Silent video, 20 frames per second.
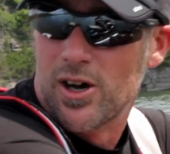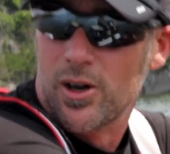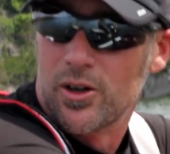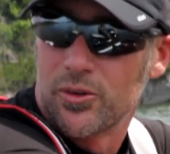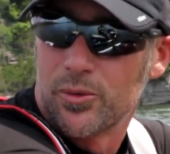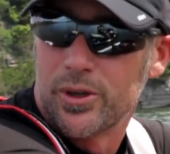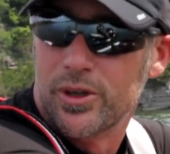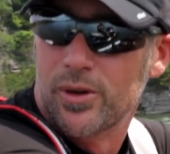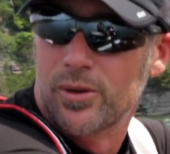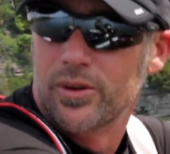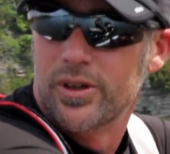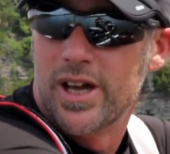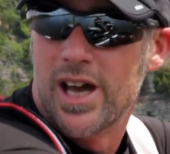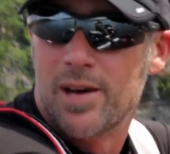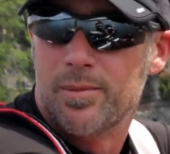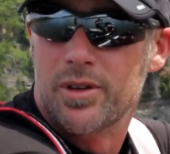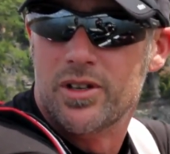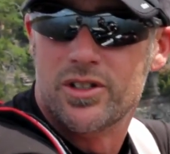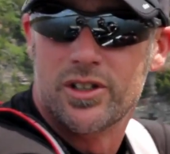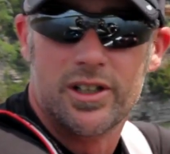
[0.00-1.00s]
long as we don't
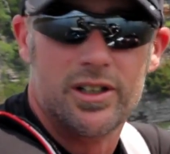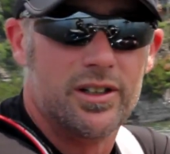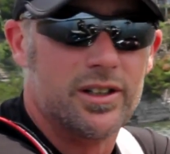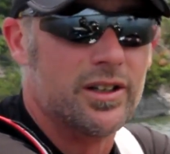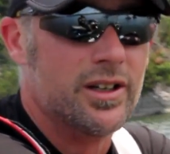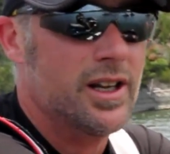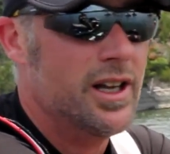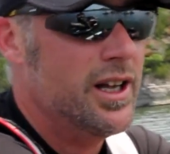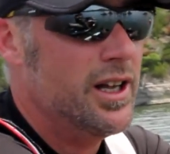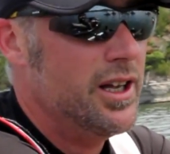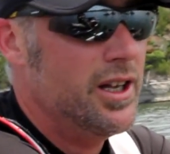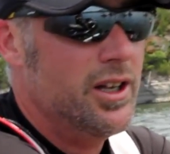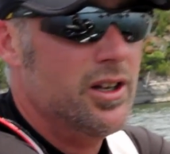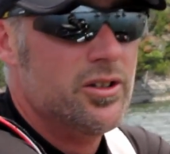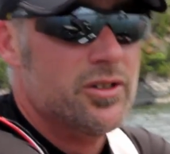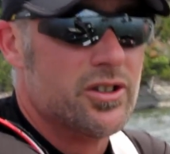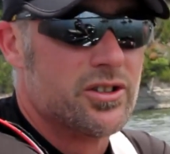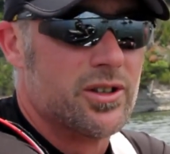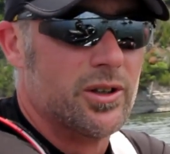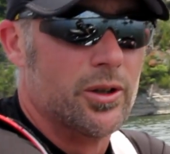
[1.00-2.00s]
damage it.
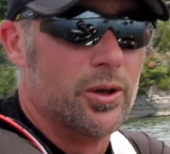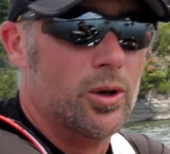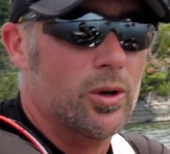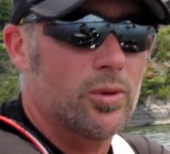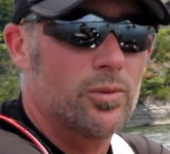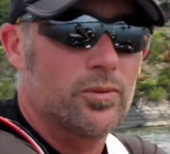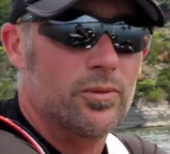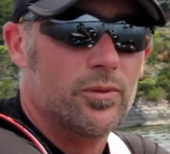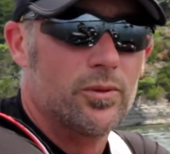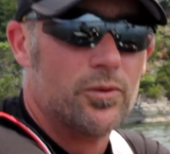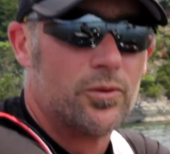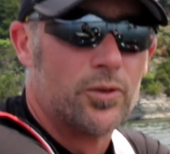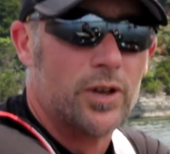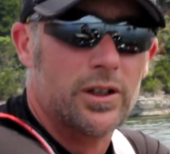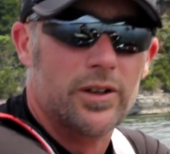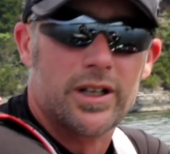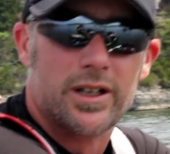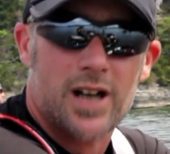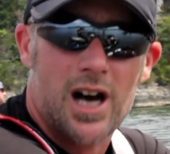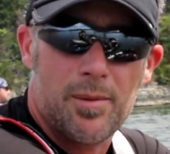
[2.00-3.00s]
Just a little
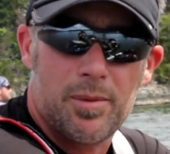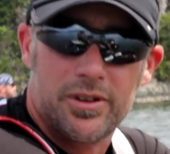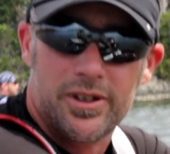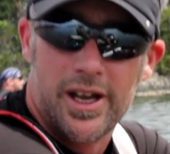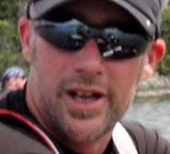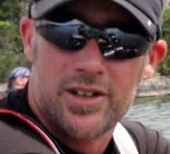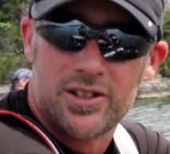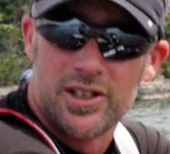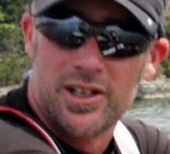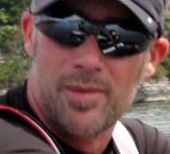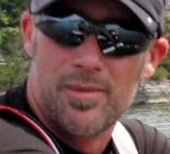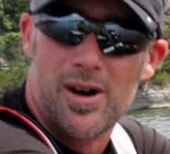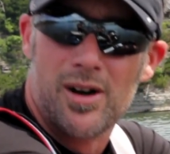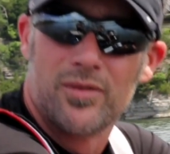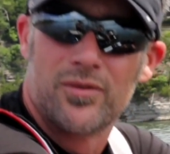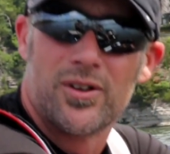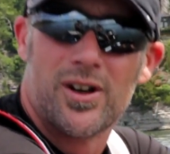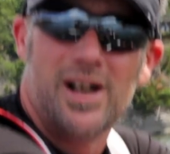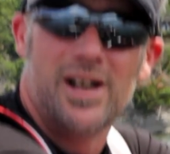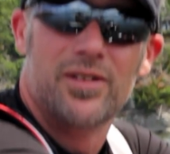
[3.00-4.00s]
friendly competition
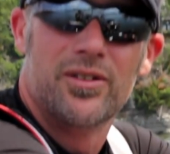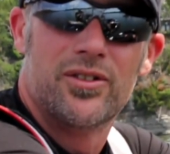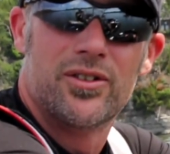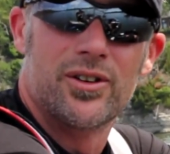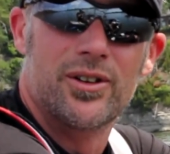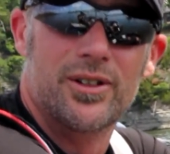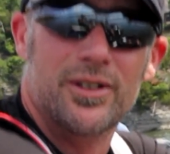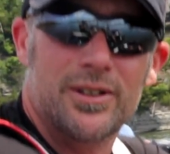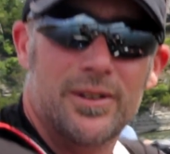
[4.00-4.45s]
among friends.